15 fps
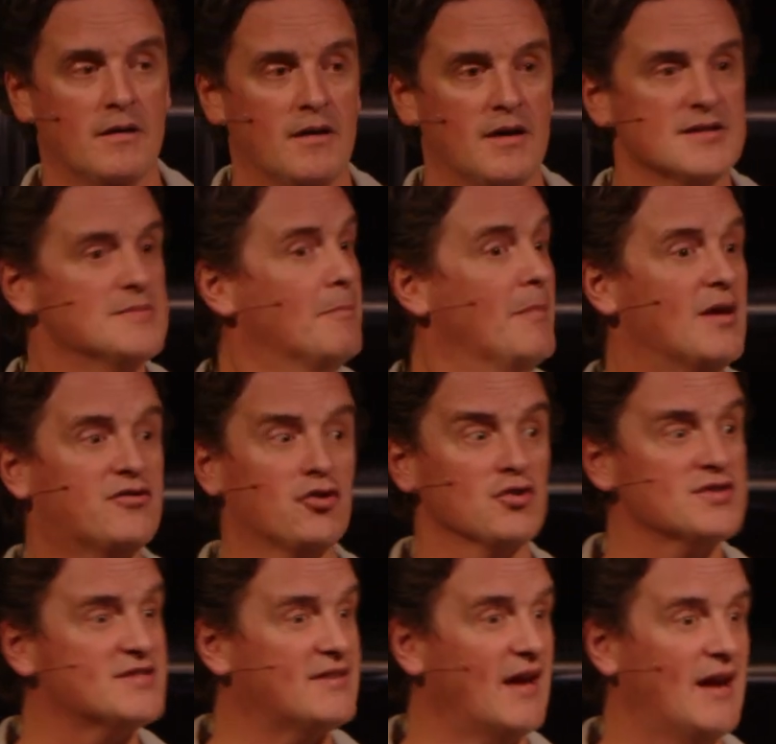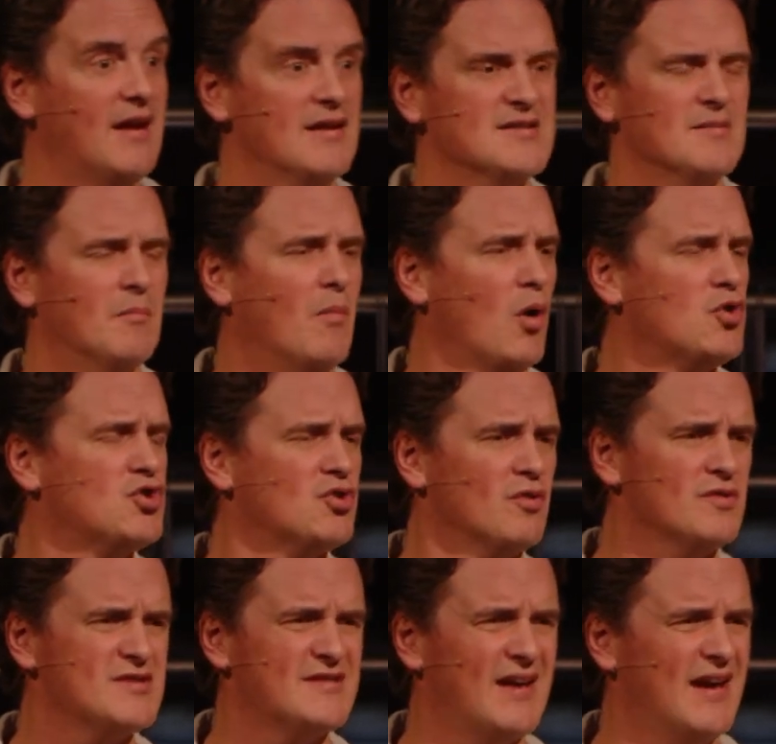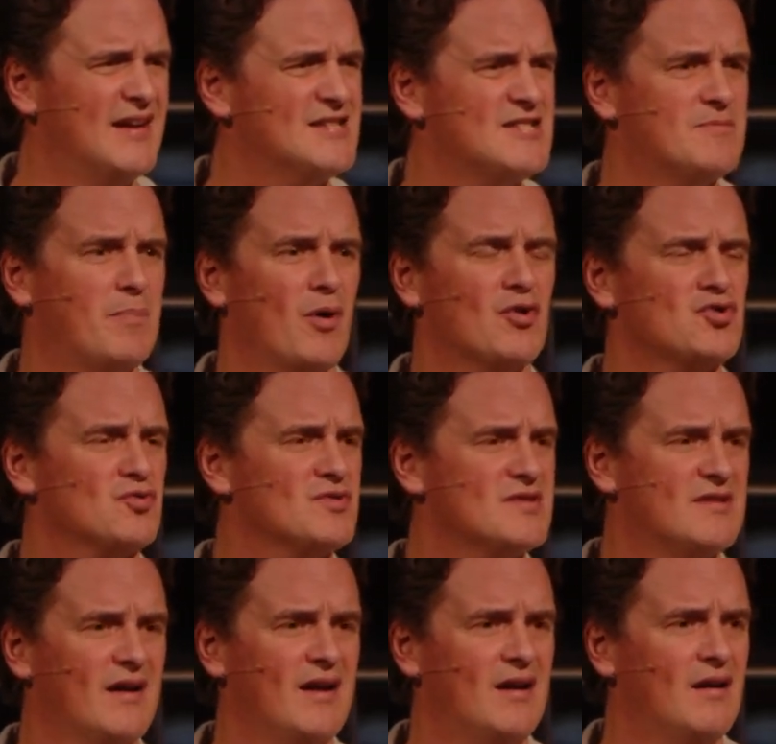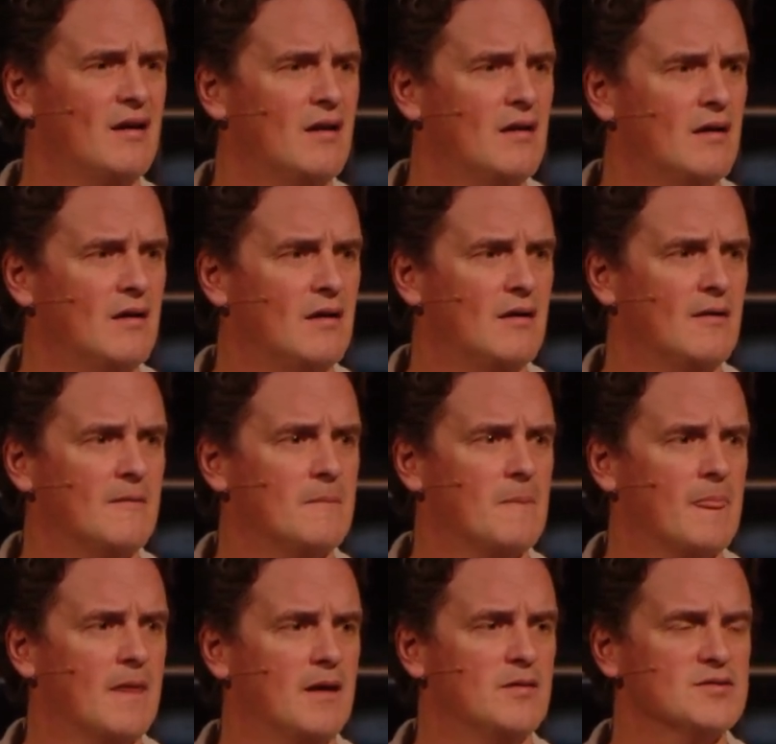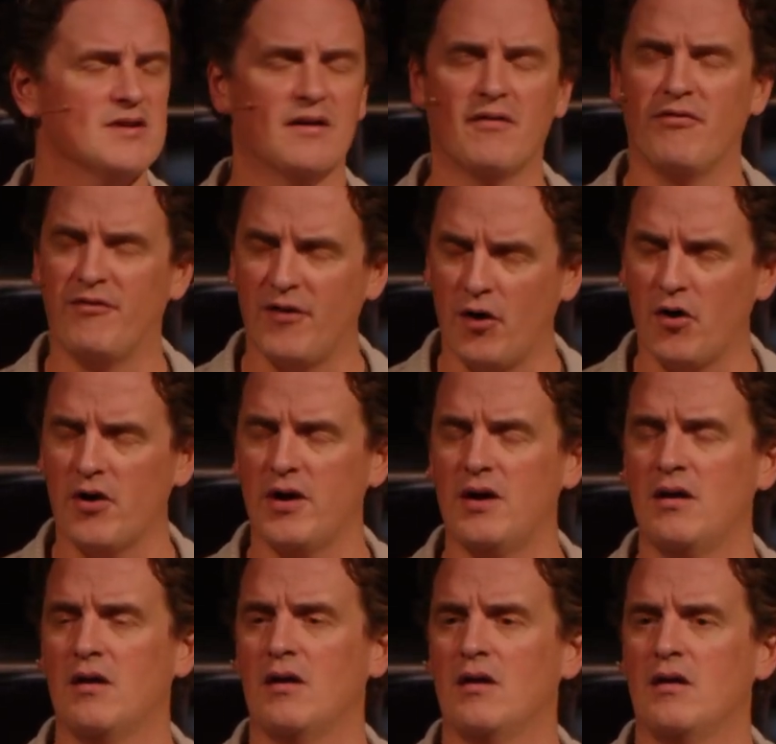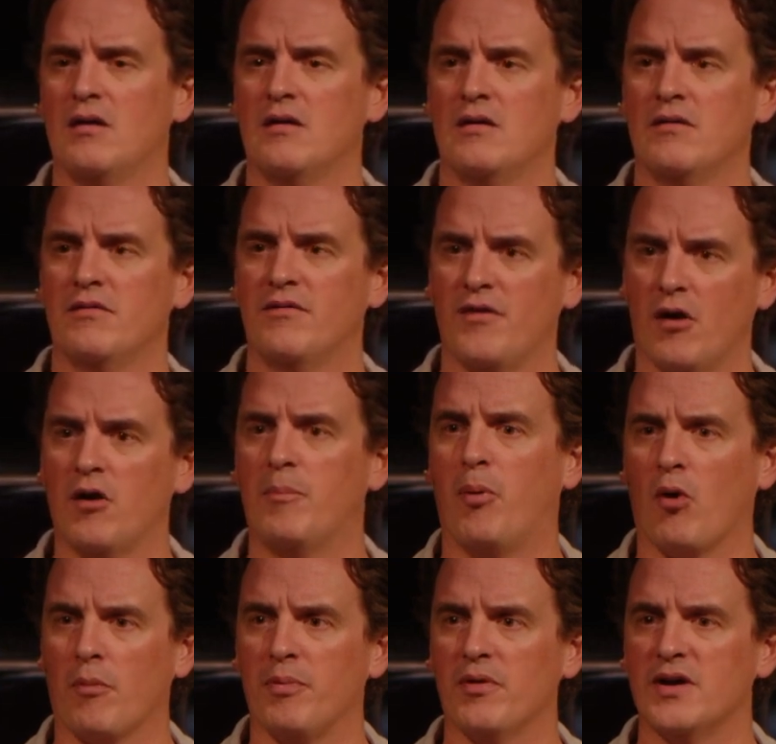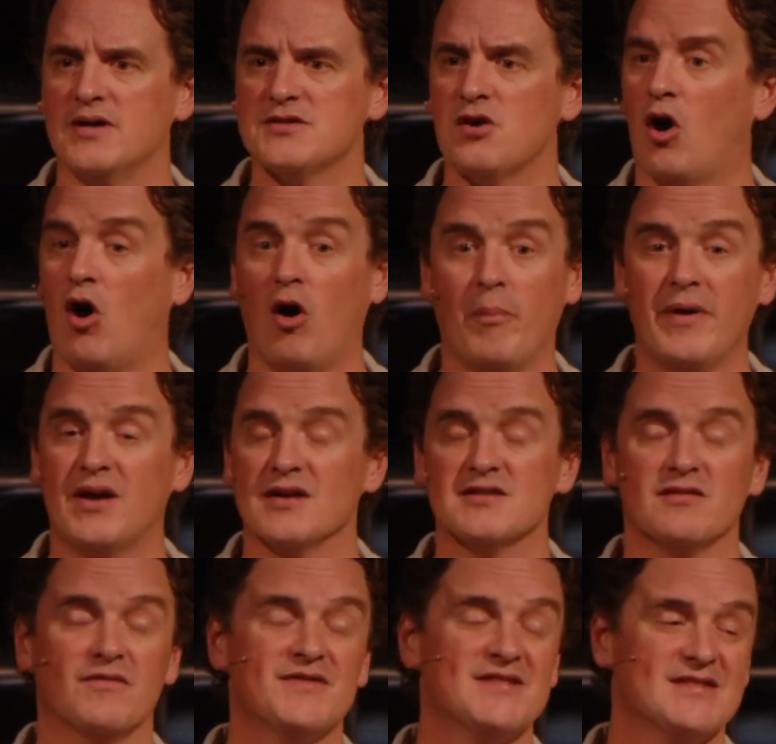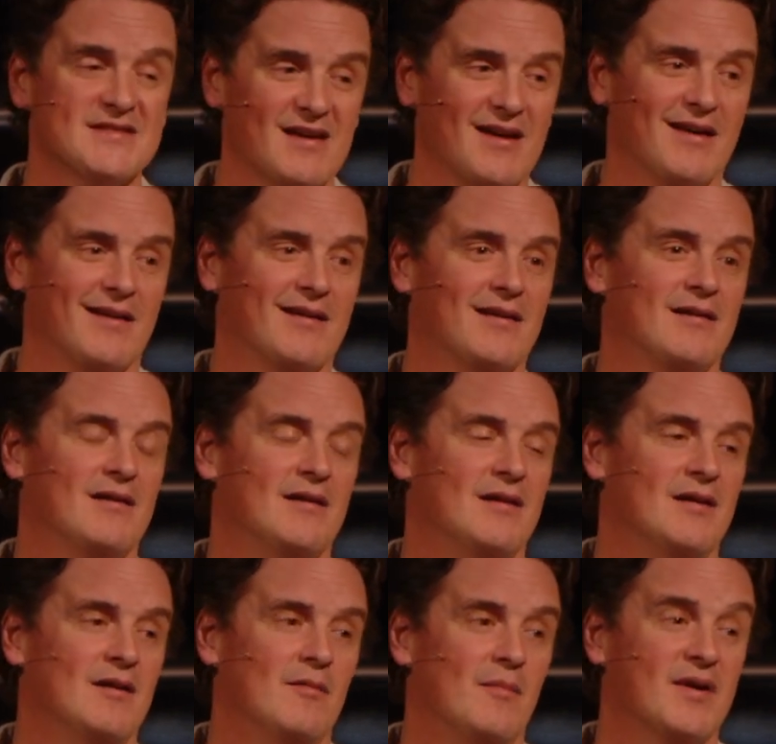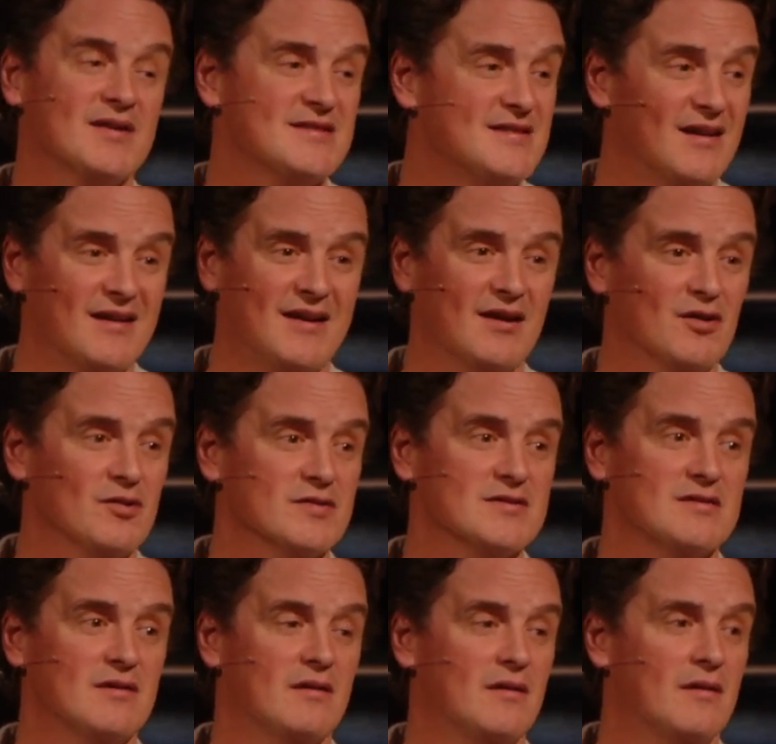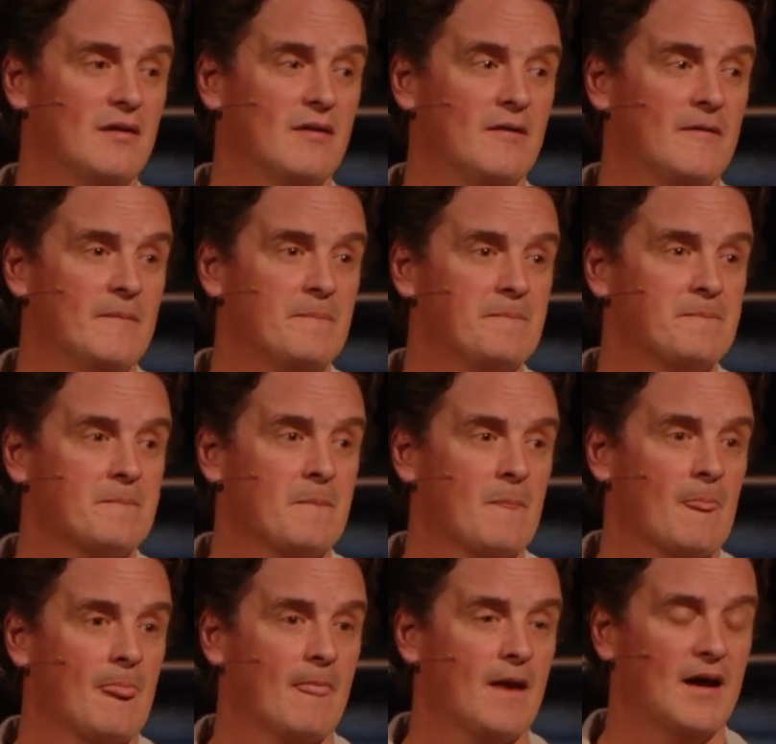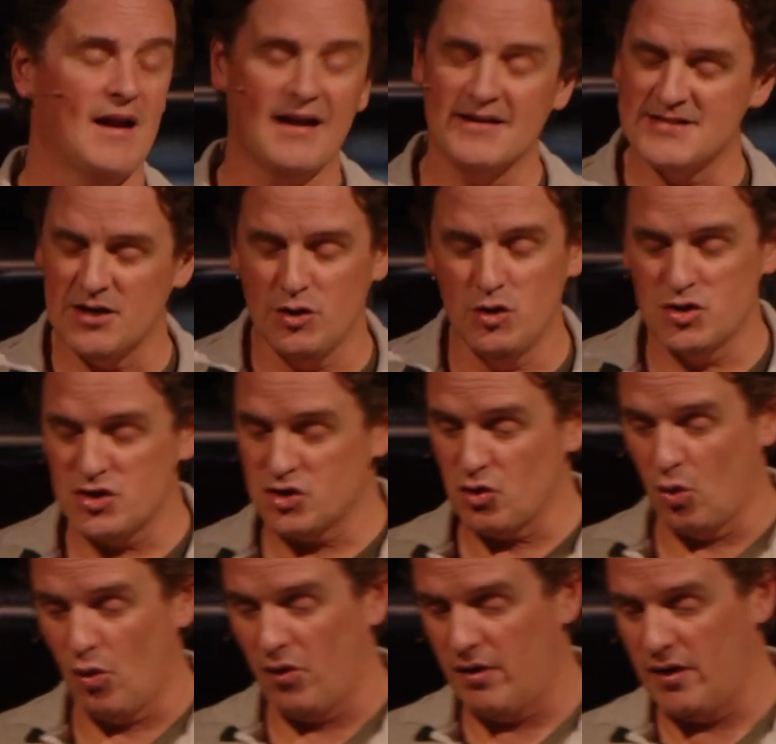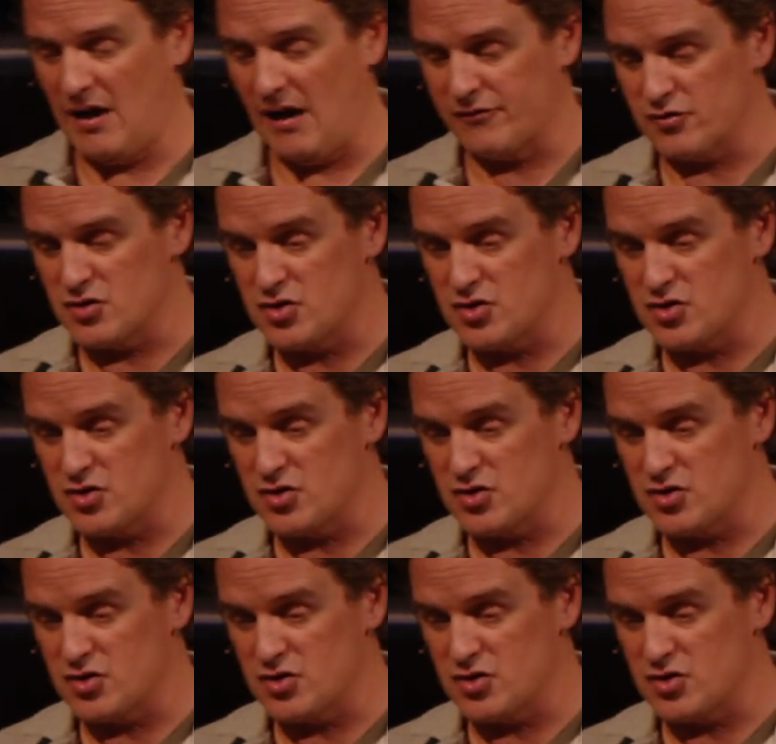His mental state, his emotional state, his spiritual state, he was in a very, very poor place, all because of sin. Because sin kills. And I could tell you story after